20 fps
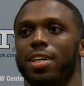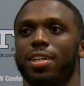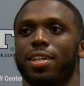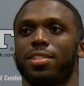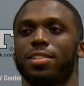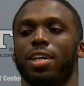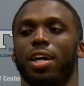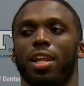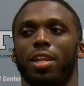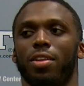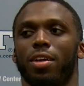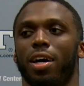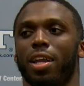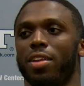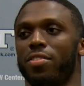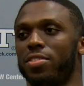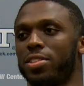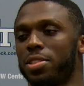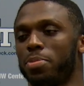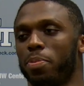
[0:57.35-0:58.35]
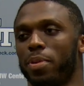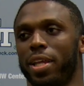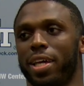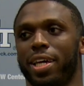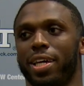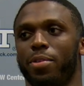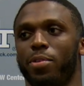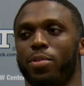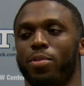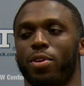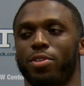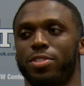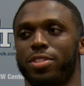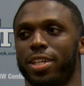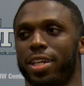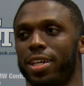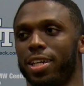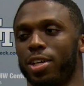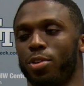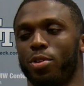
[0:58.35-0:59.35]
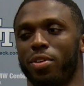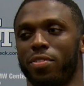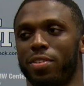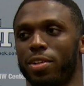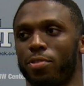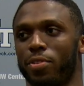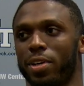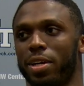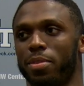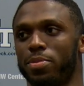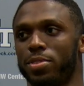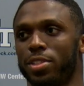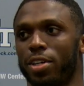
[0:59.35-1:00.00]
because all of us play, we rotate equivalent reps.